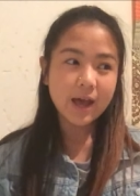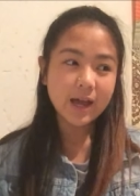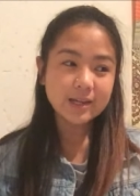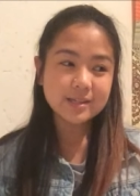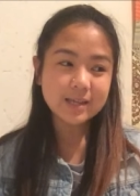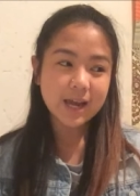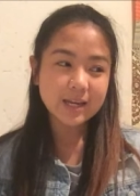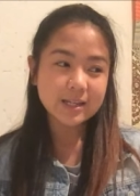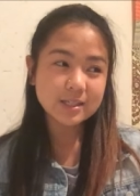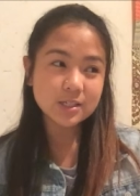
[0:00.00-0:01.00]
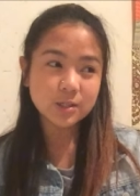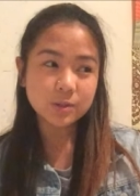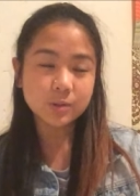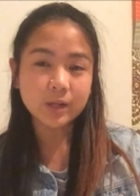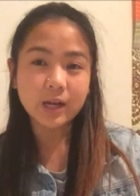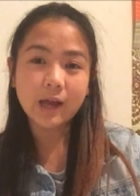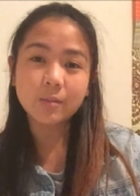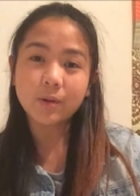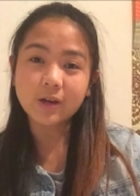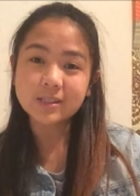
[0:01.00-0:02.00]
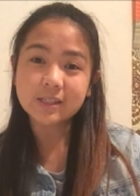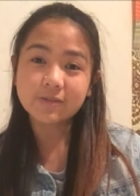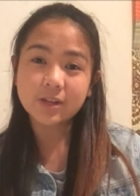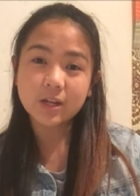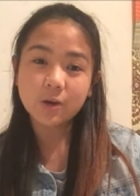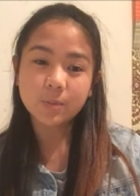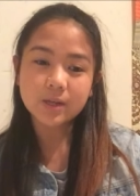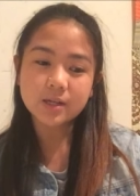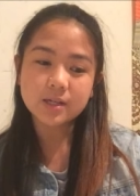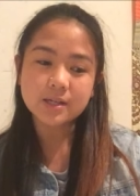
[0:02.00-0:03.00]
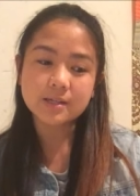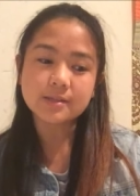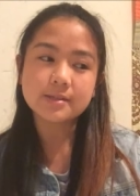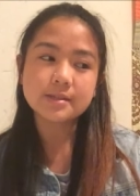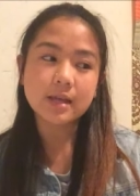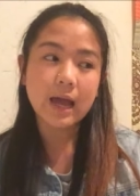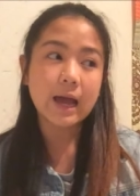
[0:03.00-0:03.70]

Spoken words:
I decided to do an unboxing video because